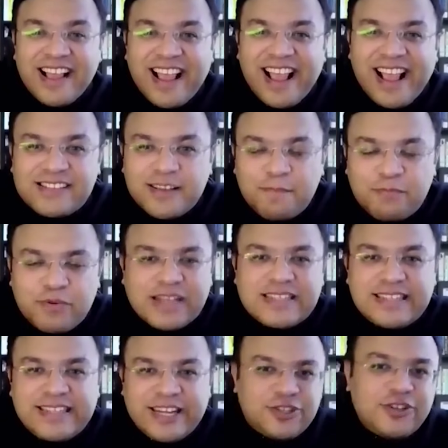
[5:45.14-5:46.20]
It's a
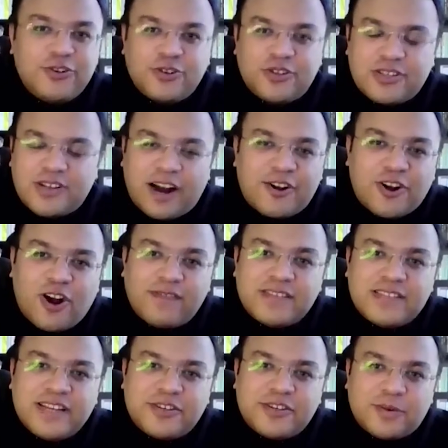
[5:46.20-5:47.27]
presentation, you start a
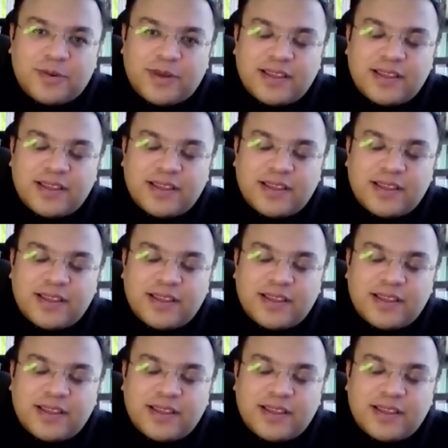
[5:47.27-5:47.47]
conversation.